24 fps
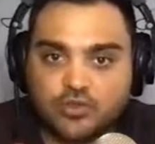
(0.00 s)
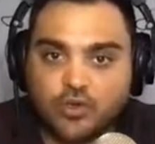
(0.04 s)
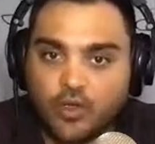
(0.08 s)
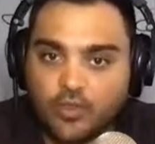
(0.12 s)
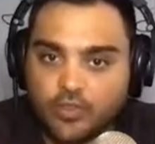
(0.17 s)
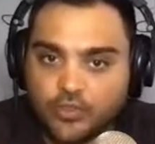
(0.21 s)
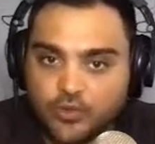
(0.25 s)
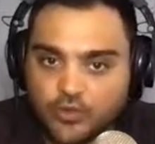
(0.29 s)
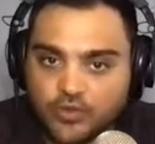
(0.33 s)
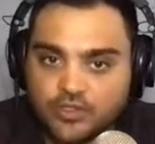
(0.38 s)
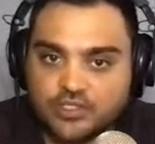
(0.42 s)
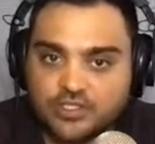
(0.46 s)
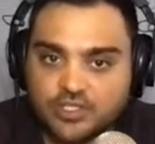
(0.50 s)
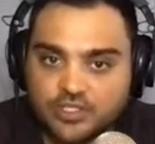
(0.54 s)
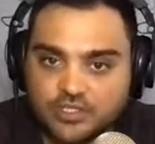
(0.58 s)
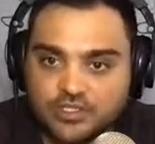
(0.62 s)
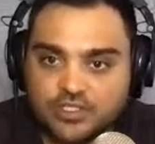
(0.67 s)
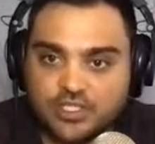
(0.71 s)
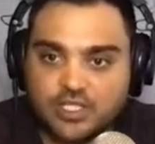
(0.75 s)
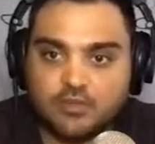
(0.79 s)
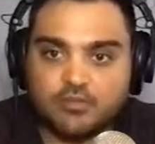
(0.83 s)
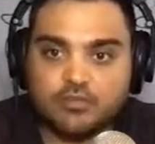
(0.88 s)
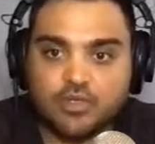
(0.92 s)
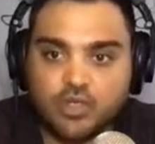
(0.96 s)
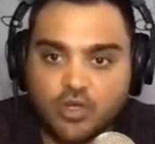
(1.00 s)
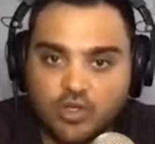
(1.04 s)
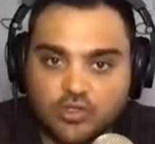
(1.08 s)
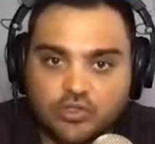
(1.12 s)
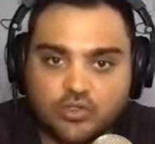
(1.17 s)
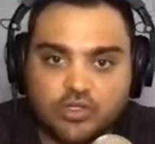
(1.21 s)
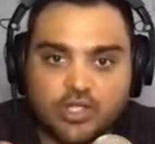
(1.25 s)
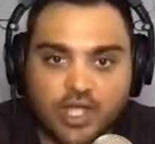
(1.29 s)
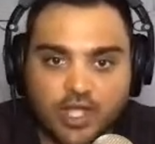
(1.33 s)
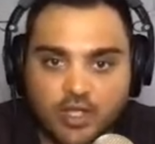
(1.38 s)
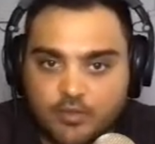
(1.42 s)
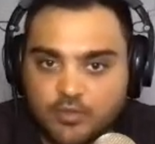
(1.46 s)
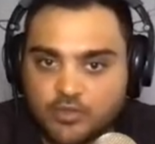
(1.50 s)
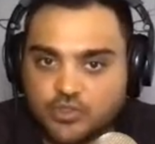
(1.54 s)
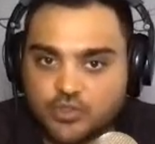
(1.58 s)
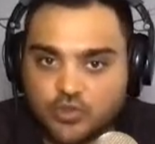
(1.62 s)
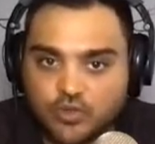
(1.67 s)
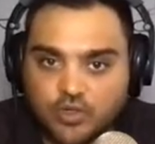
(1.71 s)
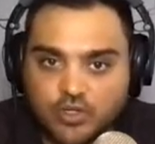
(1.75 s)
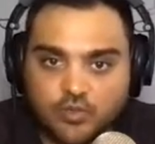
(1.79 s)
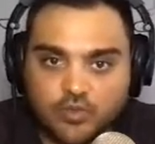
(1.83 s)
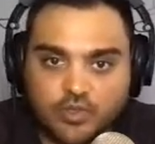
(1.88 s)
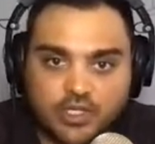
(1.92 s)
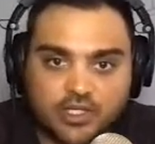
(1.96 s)
gone through the system, gone to Kaya
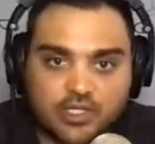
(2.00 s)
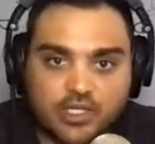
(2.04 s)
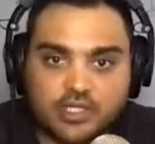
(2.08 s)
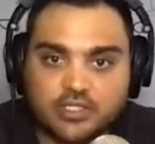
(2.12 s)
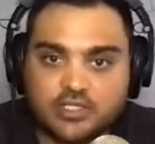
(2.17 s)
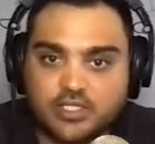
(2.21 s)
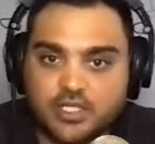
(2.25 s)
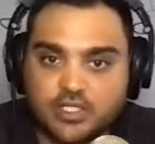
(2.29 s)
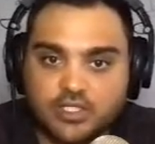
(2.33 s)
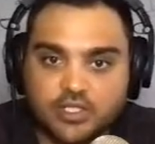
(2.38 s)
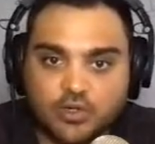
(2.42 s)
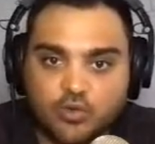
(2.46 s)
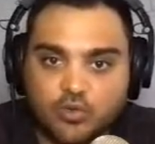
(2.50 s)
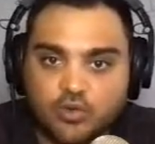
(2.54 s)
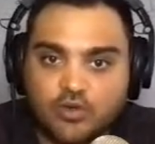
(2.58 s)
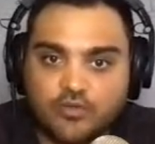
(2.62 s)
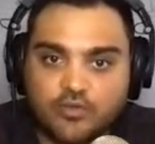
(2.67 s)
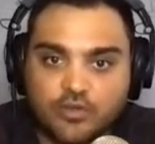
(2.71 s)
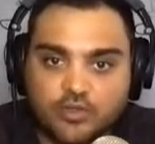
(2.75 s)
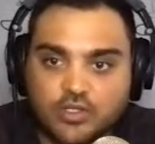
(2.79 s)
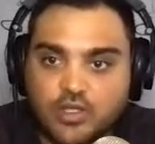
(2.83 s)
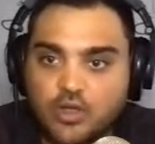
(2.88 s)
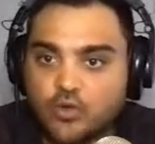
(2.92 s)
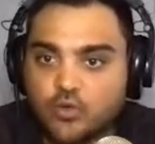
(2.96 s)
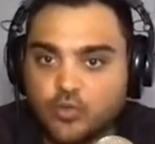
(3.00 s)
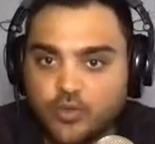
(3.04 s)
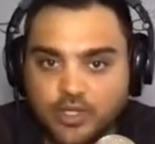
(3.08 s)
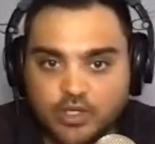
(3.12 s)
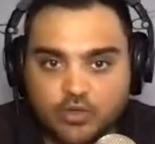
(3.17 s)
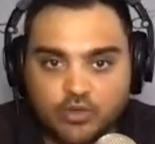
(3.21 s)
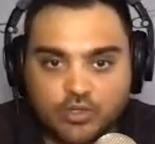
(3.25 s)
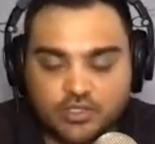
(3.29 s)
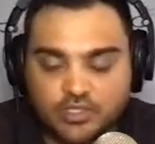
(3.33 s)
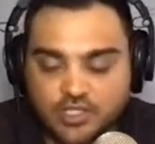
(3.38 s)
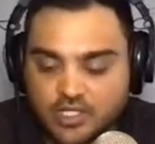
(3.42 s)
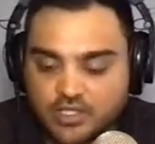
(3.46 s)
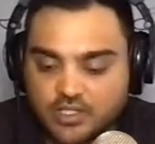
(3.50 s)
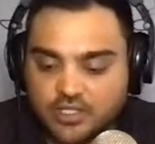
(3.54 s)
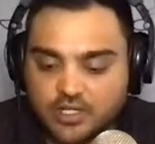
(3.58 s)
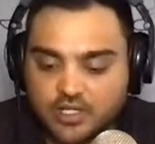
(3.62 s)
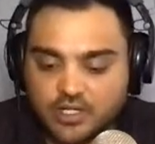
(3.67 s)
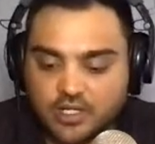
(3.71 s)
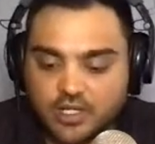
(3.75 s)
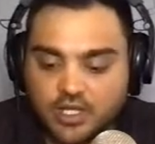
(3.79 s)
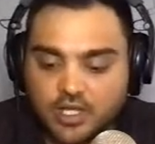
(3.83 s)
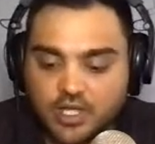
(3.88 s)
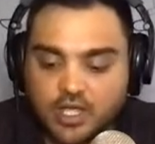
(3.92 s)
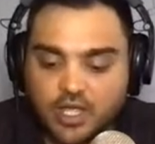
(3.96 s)
Majola Week, etc., all of the Coke Week,
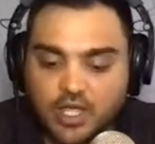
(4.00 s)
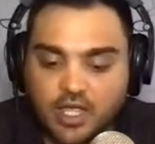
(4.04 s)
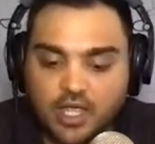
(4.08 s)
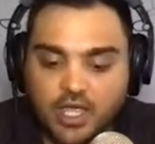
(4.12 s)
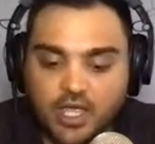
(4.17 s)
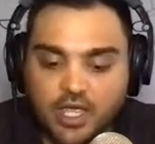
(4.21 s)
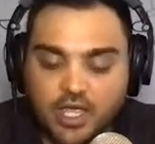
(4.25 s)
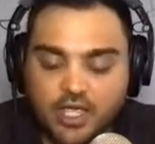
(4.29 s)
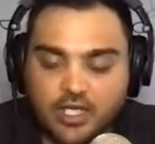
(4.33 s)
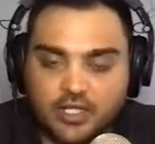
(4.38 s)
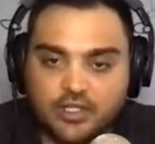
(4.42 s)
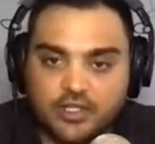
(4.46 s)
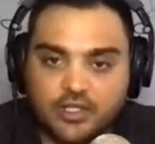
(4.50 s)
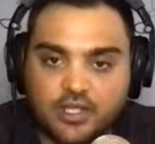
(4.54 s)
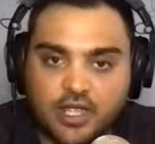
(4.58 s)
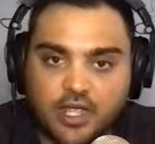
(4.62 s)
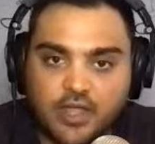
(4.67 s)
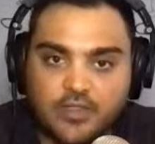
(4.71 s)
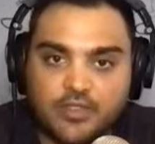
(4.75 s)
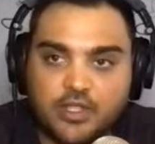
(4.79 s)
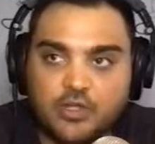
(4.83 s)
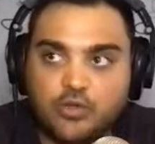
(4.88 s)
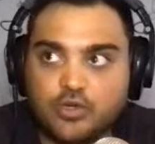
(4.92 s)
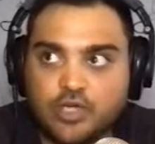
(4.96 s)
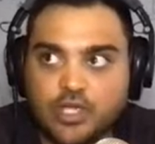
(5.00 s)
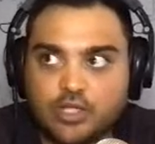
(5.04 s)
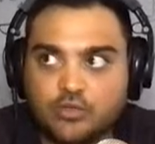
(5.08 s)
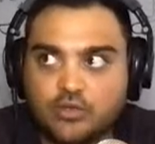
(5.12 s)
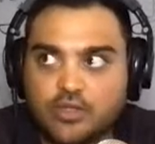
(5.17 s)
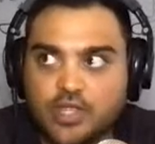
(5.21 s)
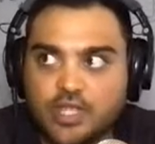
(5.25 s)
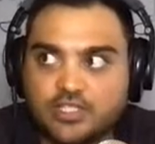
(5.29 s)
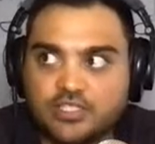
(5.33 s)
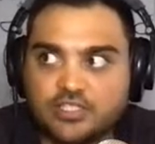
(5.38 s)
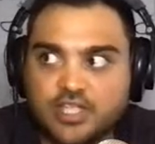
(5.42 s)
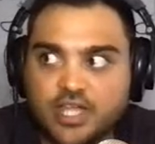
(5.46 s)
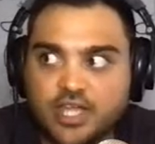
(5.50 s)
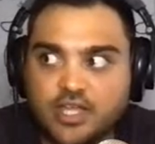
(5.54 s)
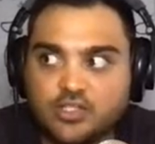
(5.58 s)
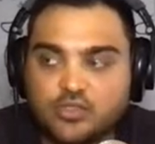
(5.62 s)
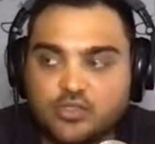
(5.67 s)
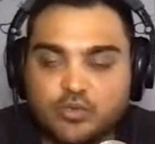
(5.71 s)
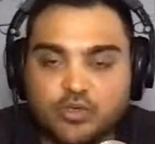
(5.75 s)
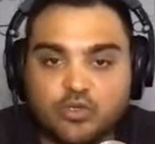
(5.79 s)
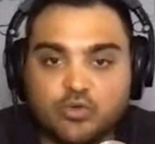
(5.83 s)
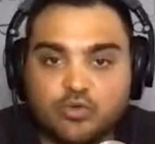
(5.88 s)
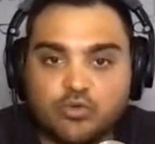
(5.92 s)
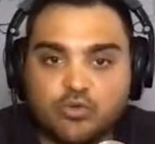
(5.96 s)
etc., and then you get to that stage
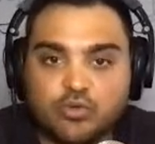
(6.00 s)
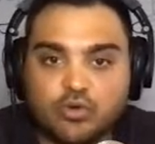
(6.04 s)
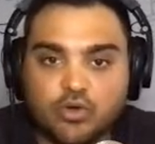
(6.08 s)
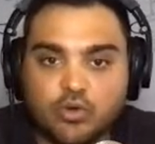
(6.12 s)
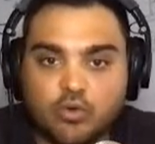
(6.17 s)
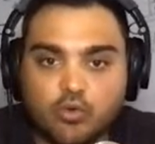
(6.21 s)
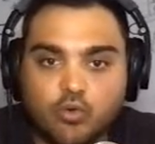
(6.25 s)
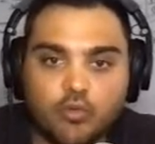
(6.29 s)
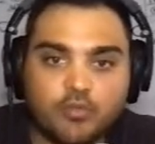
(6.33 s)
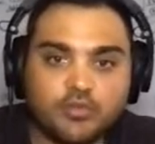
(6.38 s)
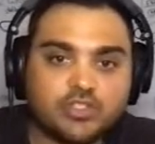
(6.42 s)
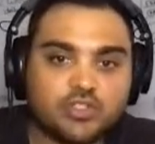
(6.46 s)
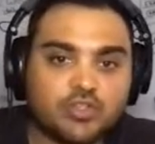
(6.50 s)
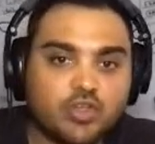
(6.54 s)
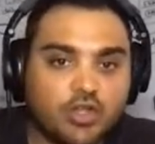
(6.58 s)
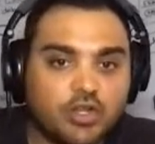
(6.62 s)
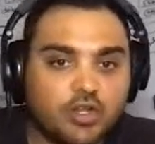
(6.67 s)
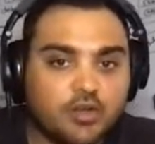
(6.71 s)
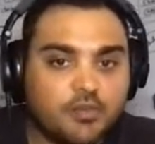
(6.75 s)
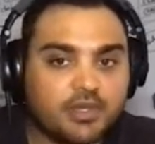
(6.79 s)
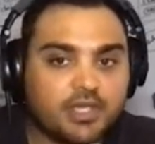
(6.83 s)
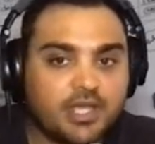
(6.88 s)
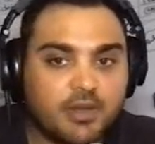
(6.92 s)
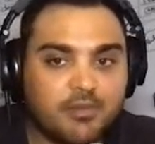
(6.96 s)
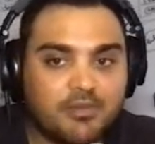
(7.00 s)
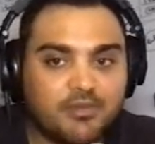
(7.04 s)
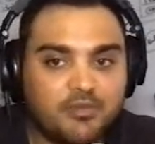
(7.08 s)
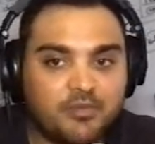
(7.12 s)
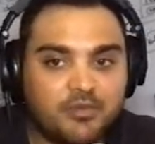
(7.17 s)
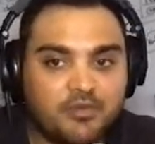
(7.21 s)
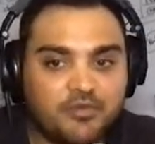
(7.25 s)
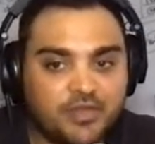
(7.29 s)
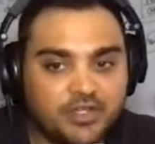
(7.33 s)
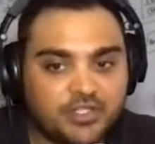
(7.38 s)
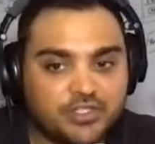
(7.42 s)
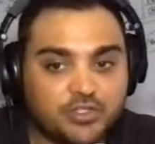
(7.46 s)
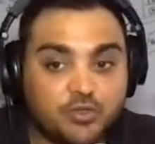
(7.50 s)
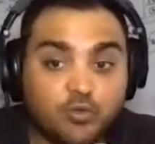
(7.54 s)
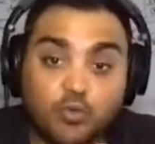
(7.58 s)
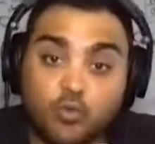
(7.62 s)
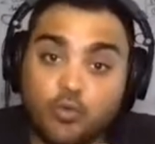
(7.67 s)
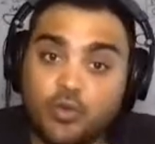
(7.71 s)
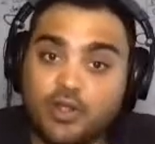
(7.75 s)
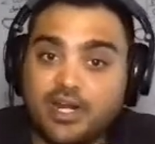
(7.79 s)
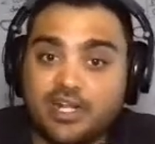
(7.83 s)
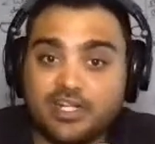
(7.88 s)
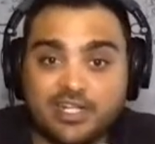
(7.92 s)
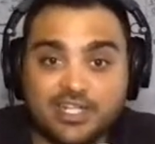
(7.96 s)
where you almost kind of become a professional,
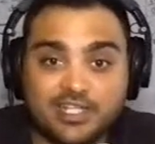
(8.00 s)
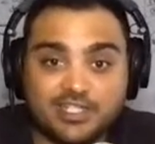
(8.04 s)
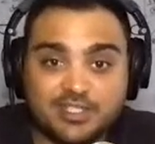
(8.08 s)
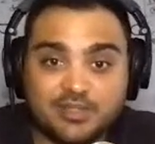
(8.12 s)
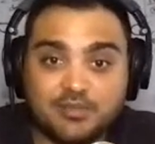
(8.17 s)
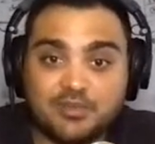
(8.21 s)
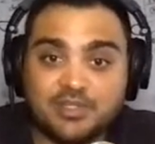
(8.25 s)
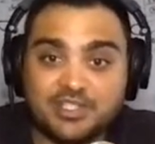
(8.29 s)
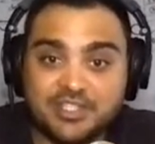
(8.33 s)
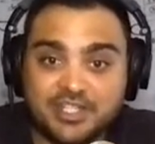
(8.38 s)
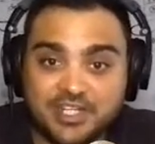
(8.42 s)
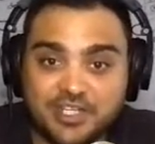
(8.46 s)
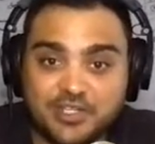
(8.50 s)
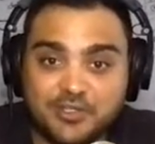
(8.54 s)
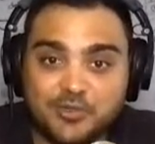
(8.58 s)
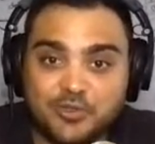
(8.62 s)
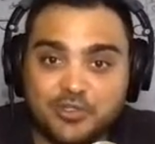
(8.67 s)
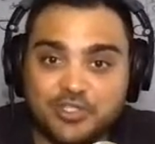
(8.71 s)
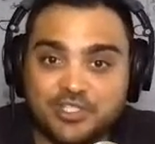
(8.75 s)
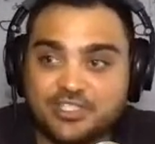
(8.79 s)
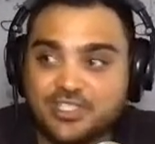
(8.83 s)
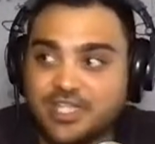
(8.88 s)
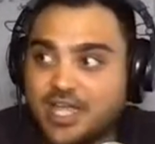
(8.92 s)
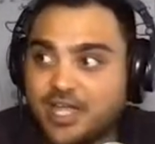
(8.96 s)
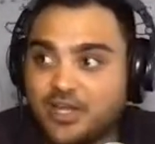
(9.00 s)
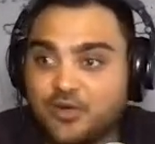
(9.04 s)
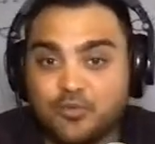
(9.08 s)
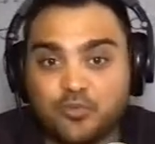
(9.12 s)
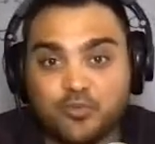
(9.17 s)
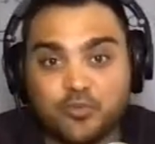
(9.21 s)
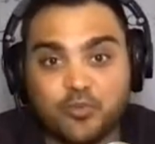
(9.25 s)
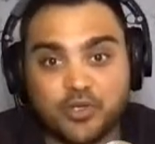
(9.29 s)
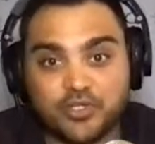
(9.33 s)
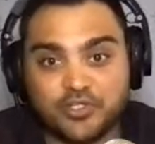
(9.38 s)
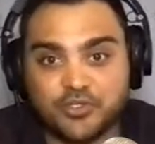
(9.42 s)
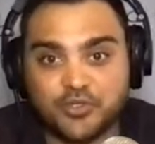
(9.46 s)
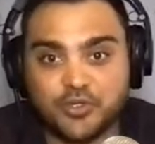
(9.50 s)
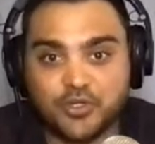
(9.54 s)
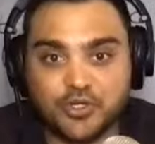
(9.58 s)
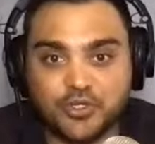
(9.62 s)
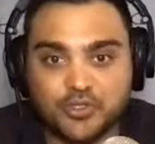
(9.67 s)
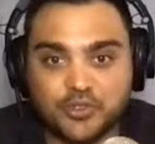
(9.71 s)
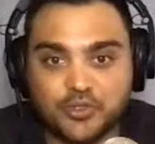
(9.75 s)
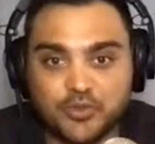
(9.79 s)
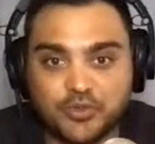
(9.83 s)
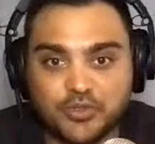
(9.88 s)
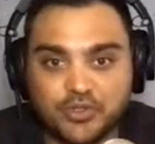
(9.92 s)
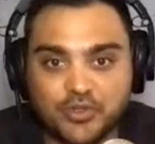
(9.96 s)
or at least in matric, you'll decide what you're going to
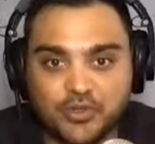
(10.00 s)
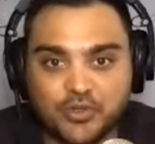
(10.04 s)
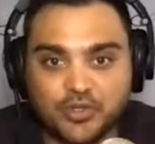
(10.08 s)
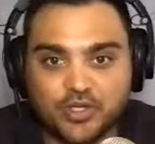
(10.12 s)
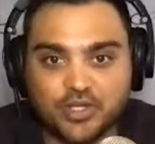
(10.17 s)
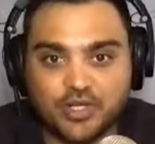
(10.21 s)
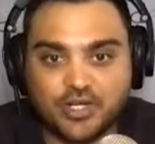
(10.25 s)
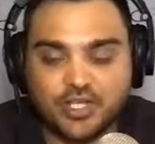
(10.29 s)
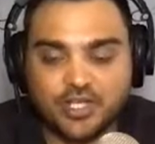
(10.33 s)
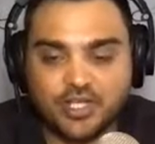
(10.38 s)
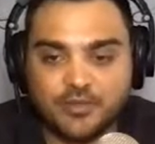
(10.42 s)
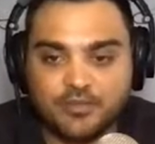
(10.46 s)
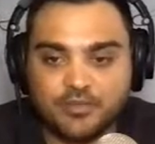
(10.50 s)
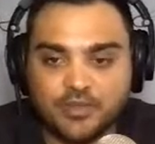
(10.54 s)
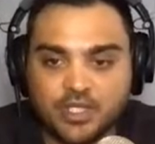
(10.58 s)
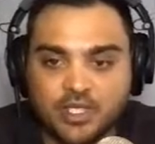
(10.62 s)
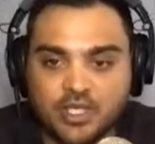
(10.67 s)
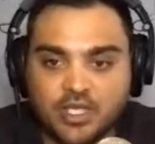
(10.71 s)
do with your career.